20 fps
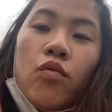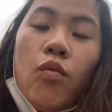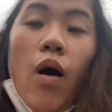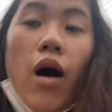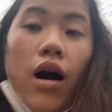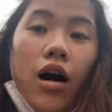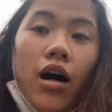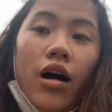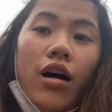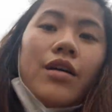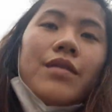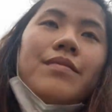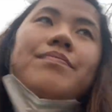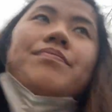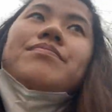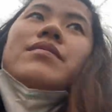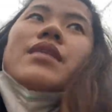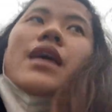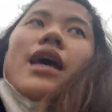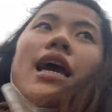Wall,
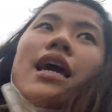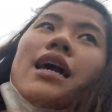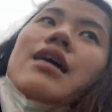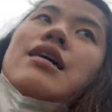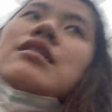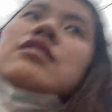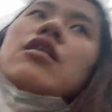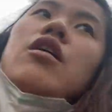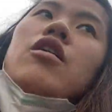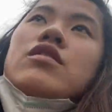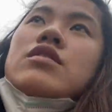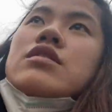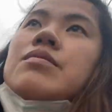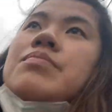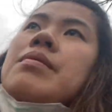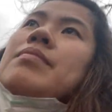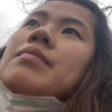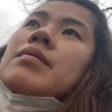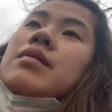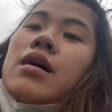and also
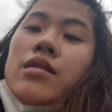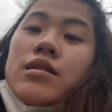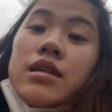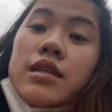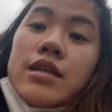people go to